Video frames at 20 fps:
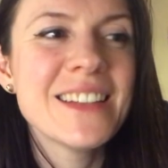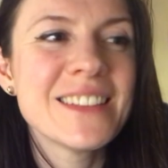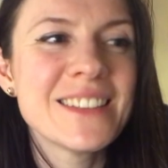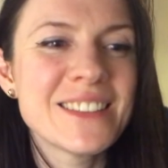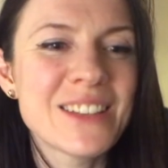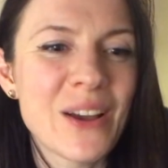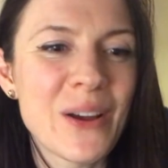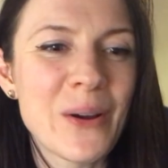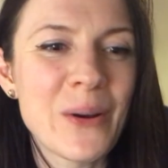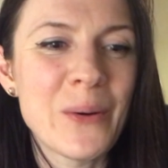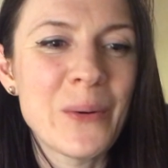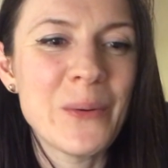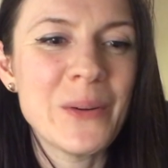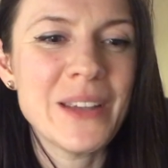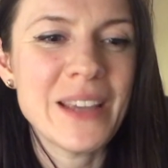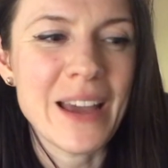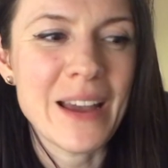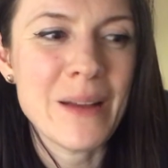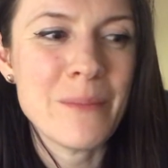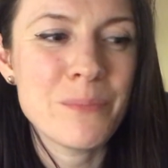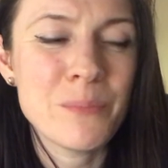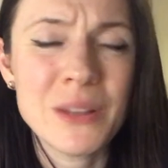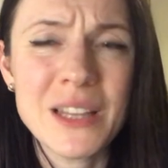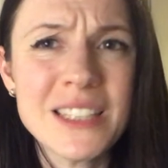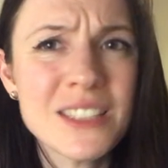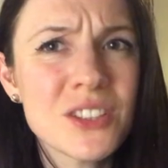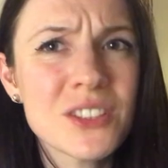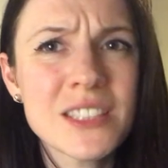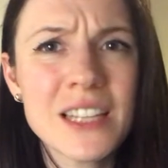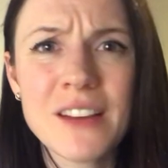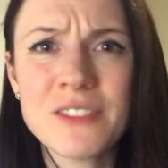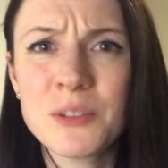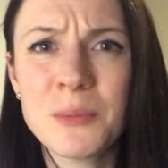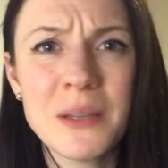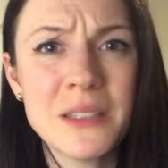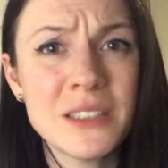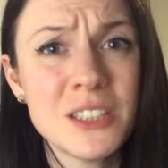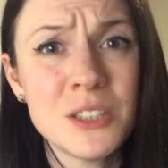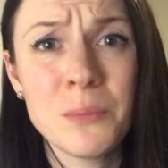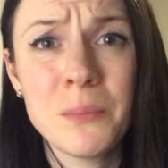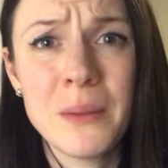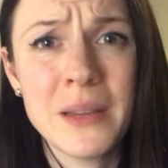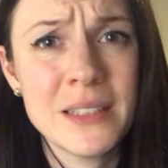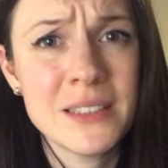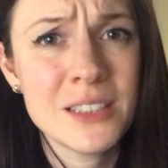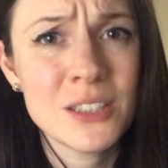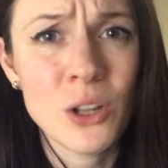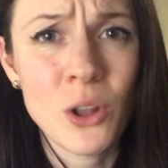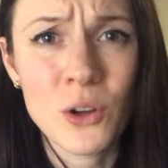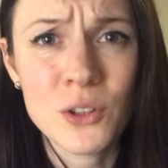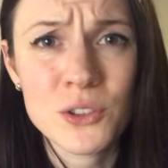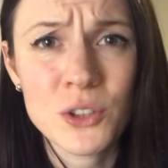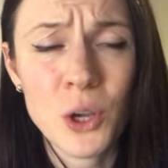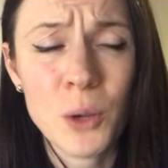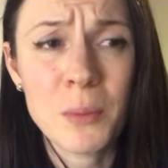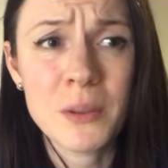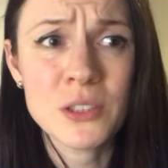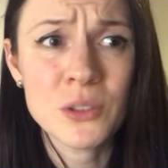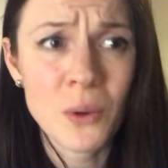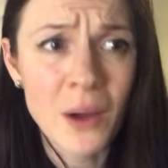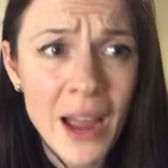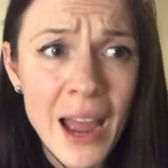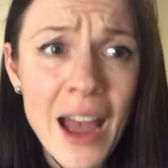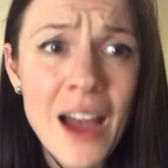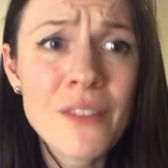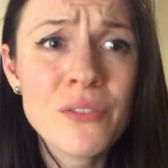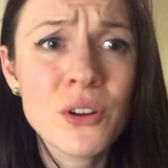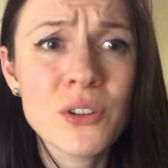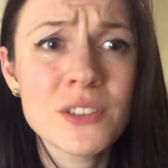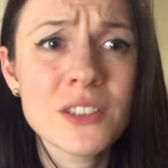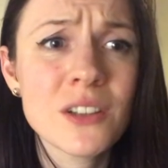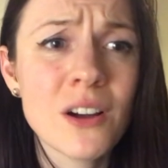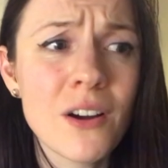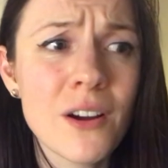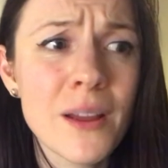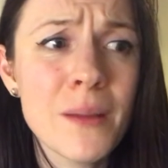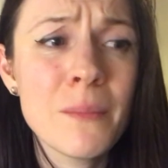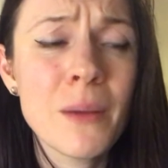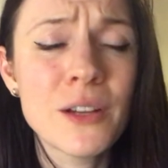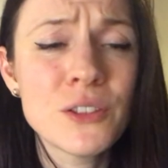So yeah, but this doesn't have to be submitted till October, so I have got time.